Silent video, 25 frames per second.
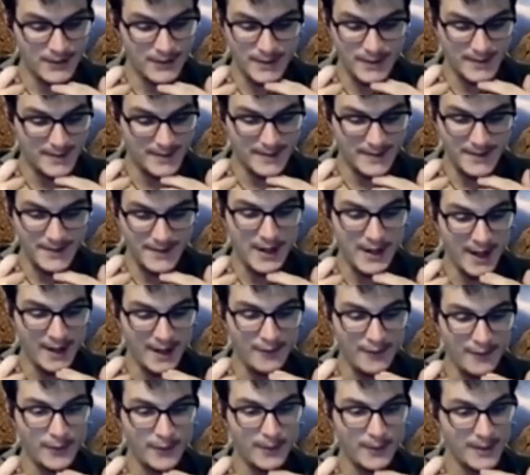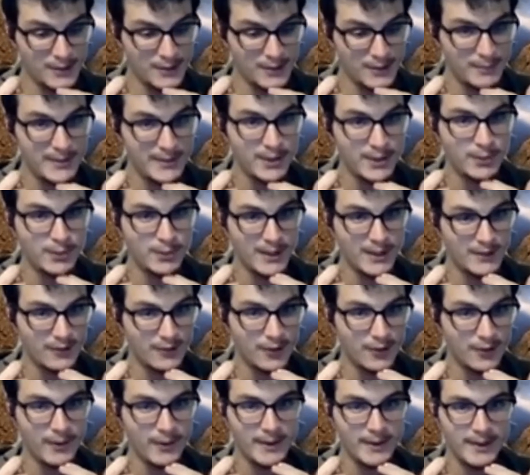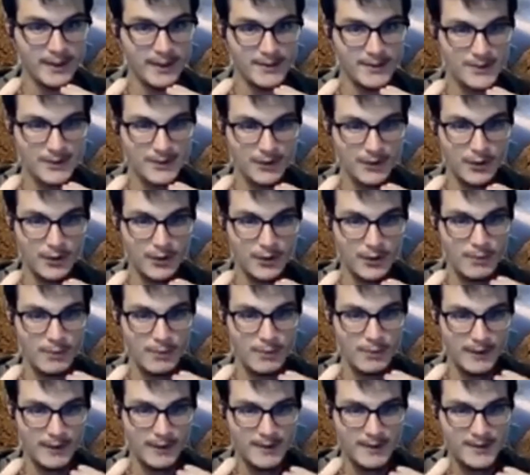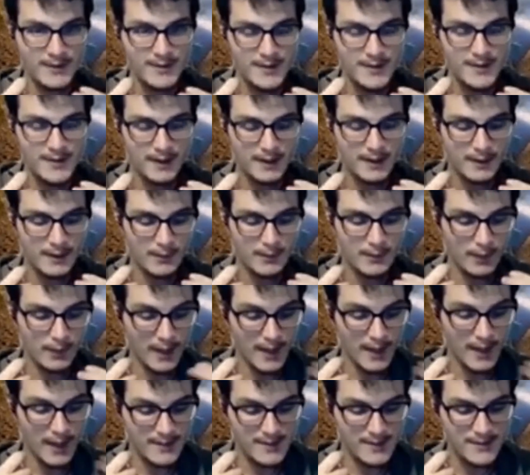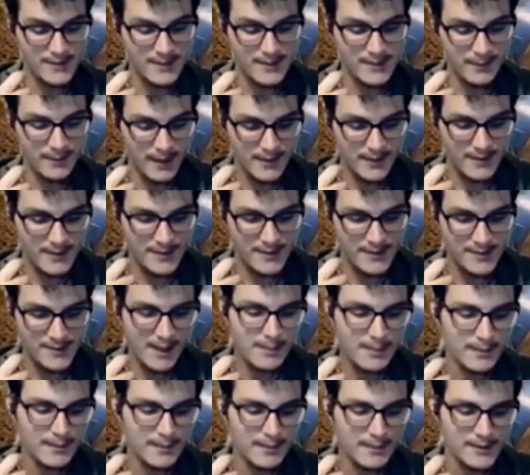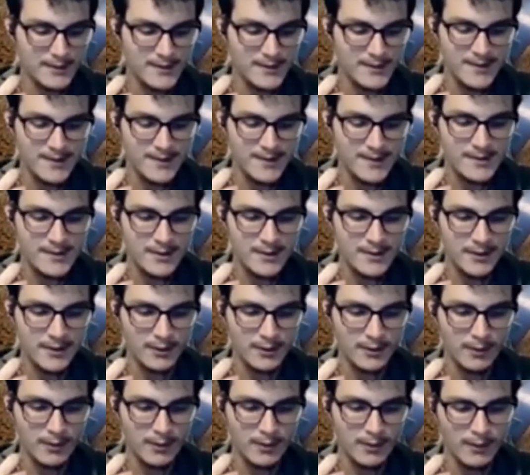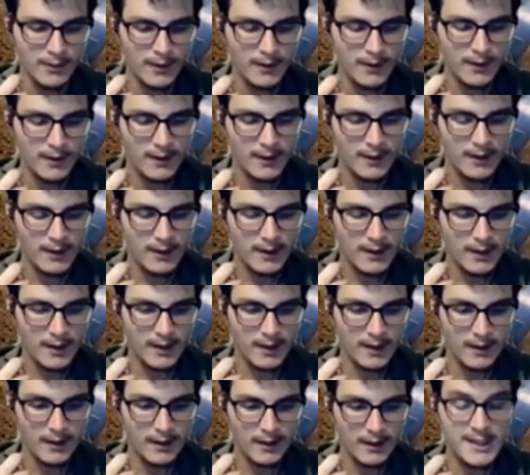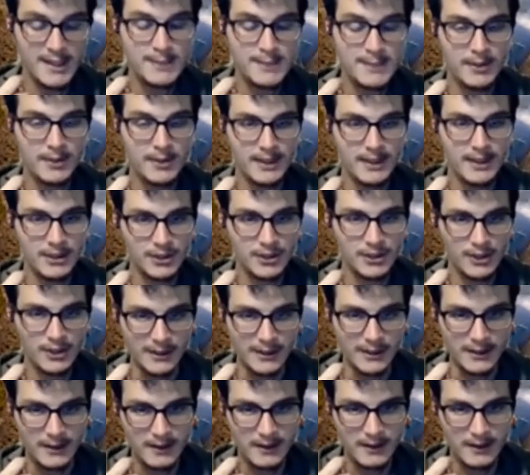you have the right to be grateful right now to know about this at this time, because this is going to grow exponentially,